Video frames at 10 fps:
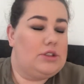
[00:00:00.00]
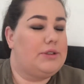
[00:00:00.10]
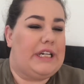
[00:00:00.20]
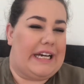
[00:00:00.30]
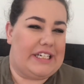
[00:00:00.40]

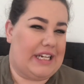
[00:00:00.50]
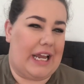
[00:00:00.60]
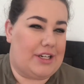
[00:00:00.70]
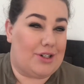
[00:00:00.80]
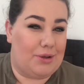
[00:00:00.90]
Well, not
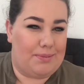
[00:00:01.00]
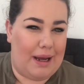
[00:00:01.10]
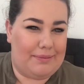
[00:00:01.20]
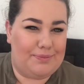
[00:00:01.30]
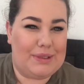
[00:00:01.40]
educational,
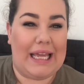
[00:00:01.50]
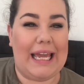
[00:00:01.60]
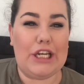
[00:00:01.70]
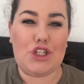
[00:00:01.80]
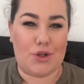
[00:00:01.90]
but
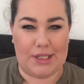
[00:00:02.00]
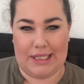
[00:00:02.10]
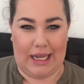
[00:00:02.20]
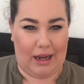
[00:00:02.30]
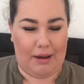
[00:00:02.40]

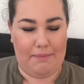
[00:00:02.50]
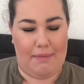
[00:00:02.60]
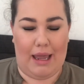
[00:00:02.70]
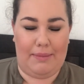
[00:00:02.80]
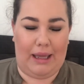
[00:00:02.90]
interesting,
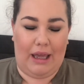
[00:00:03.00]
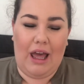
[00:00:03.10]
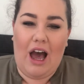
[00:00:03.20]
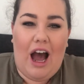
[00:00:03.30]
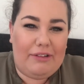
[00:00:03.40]
maybe.
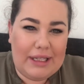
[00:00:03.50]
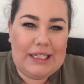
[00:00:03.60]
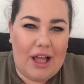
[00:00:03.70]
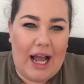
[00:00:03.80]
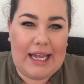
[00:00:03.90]
I
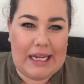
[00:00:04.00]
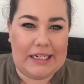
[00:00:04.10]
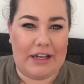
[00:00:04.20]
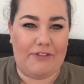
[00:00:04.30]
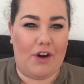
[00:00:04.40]
really like
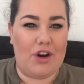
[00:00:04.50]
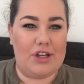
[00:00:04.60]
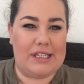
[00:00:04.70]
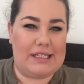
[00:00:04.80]
editing photos.